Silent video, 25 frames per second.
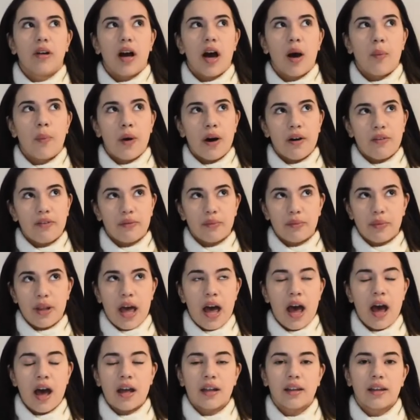Apart from
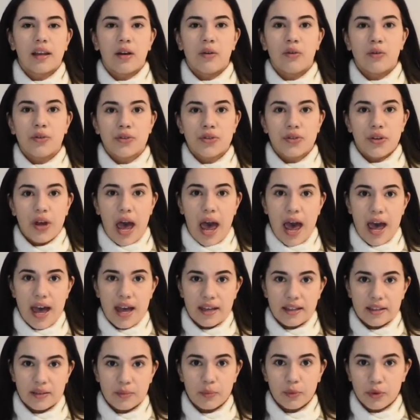that, I also
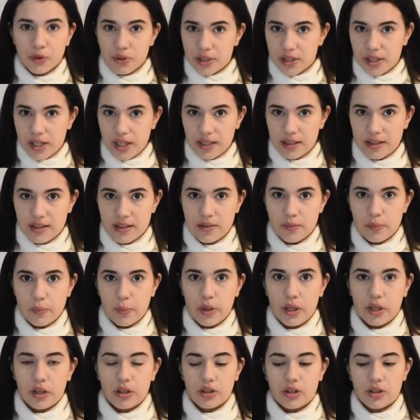had muslins
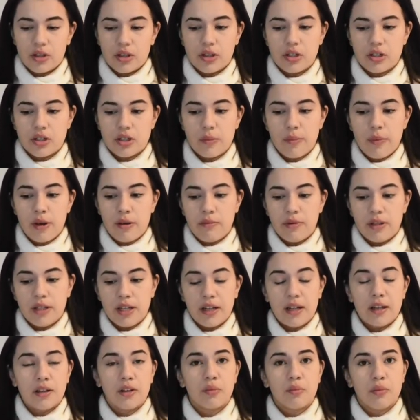because the baby
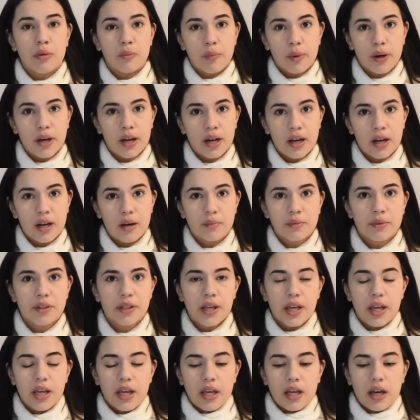needed to be burped.
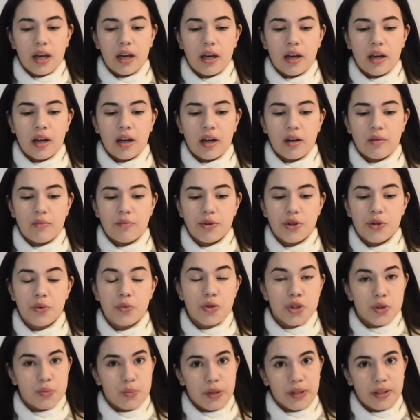She
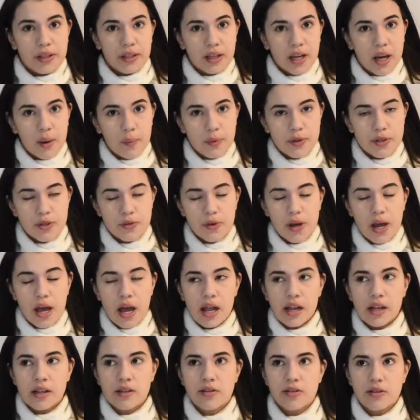was spitting up as
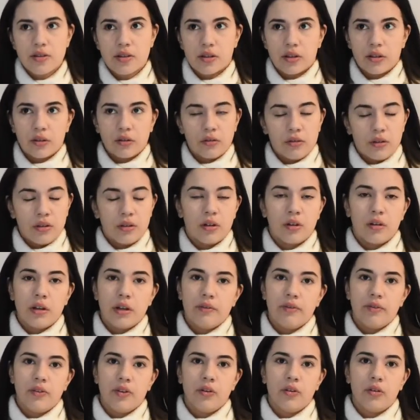well, so you know,
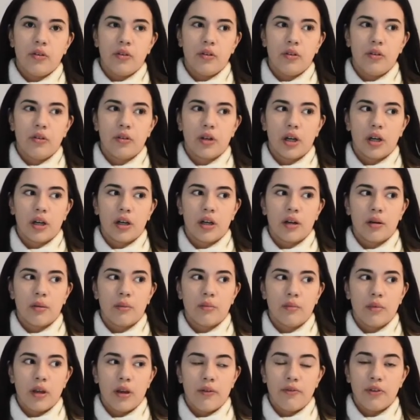if you
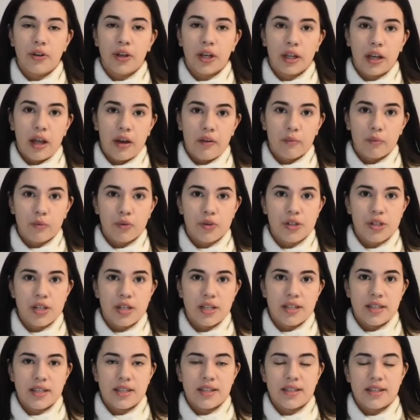can have
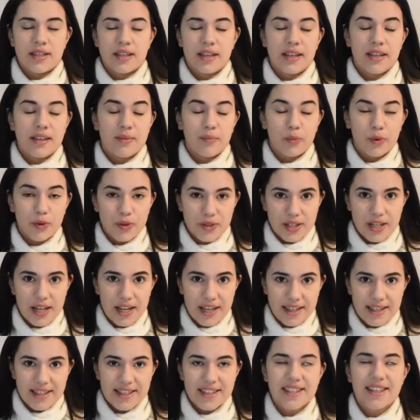
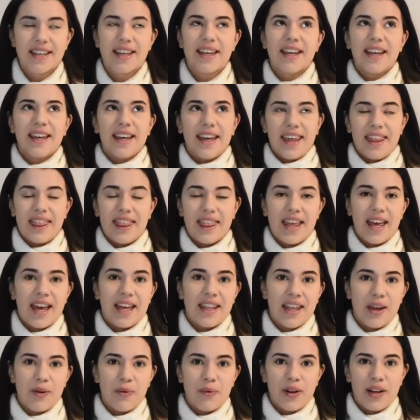muslins in
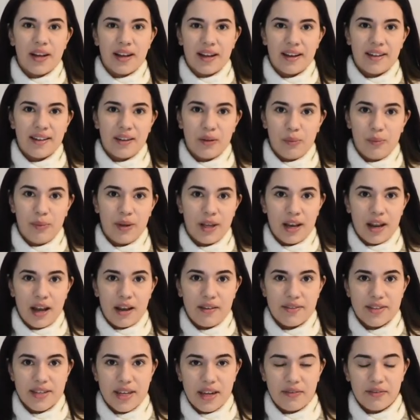there, they will be a
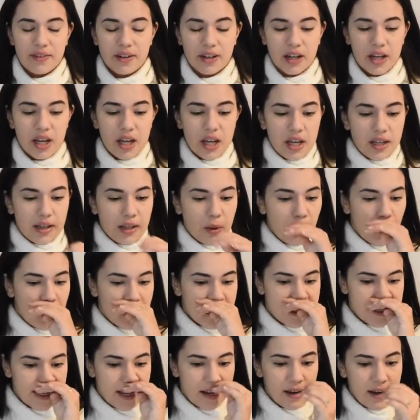lifesaver. The
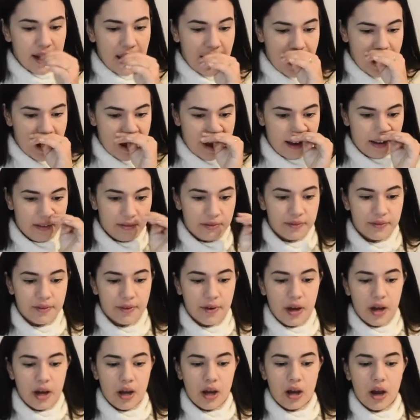ones I have
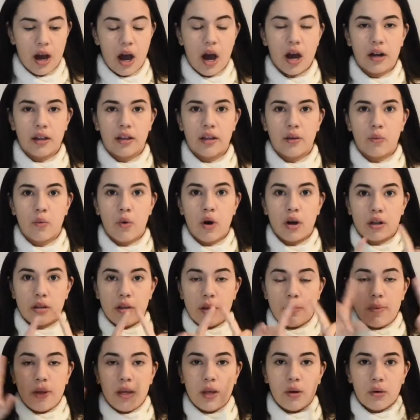are
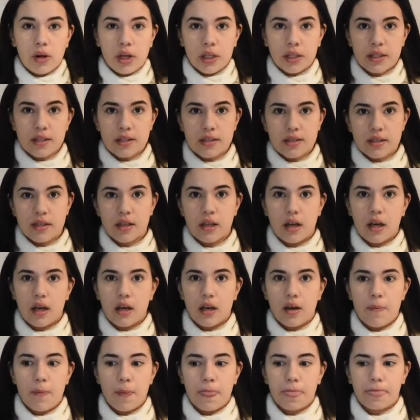the big ones.
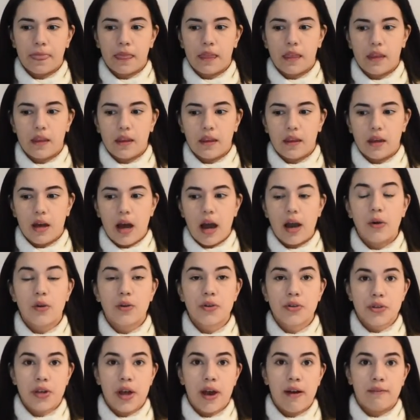I
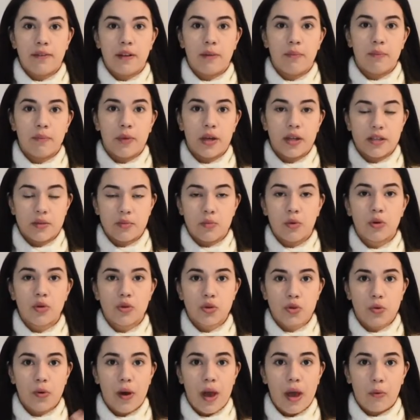also have the small
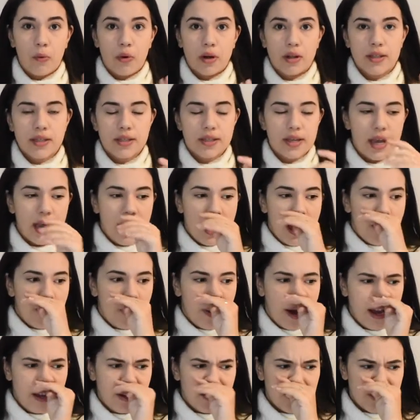square ones,
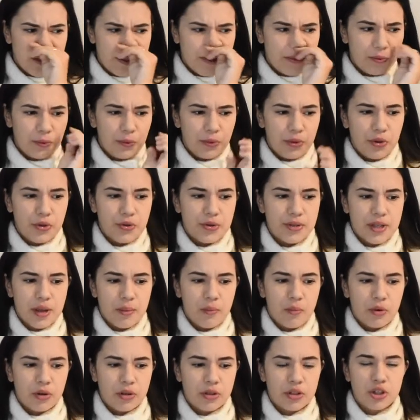but I used to use
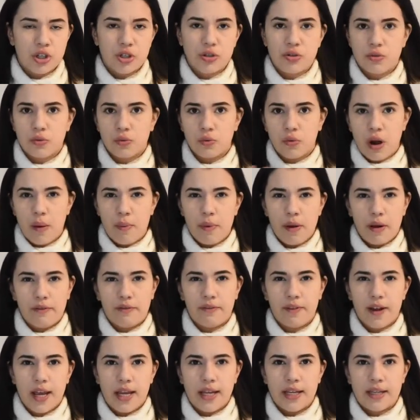them once just to wipe her
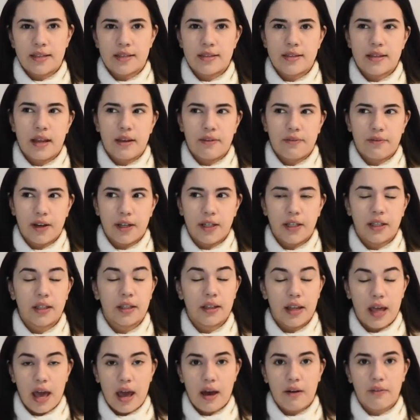face if I
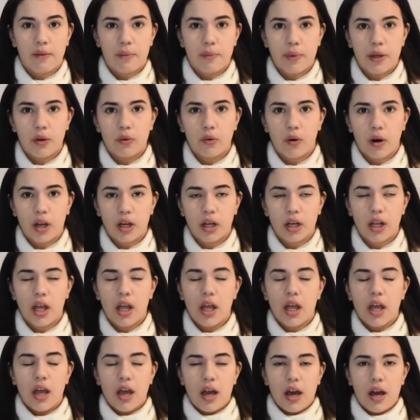didn't have a big one.
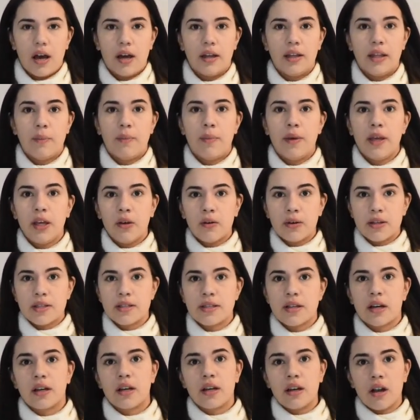The big
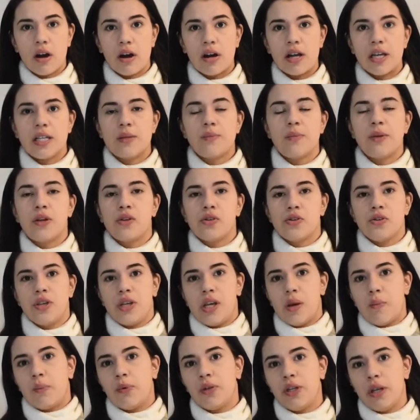ones are nice because you
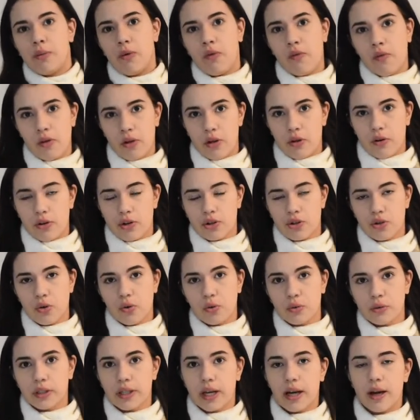can put them over your
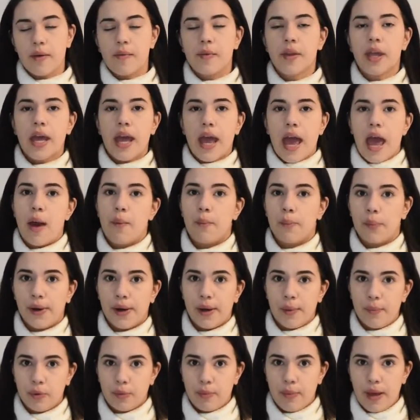shoulder and
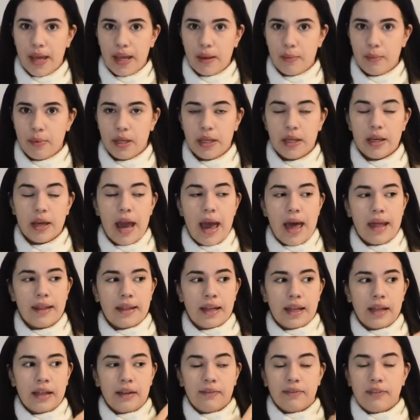burp your baby, and
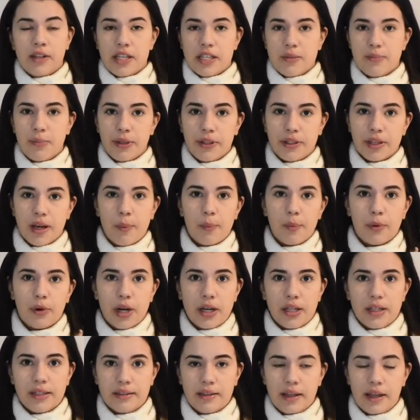then if they spit up or
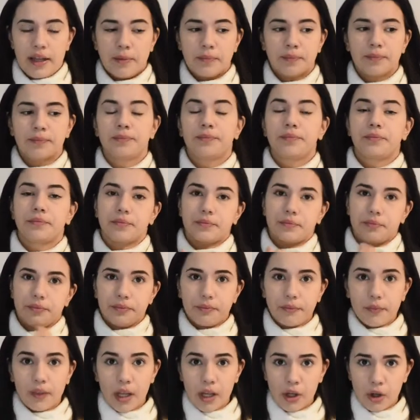anything,
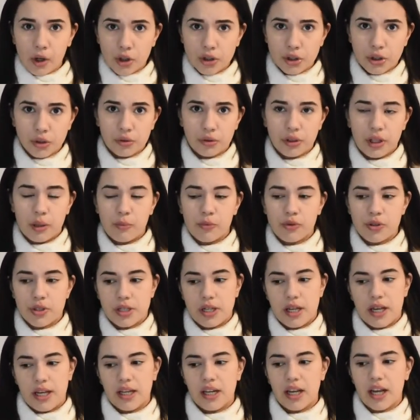it goes onto the
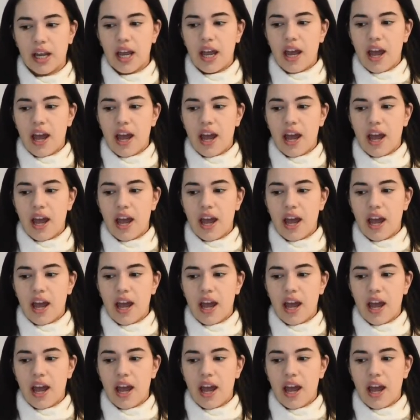muslin.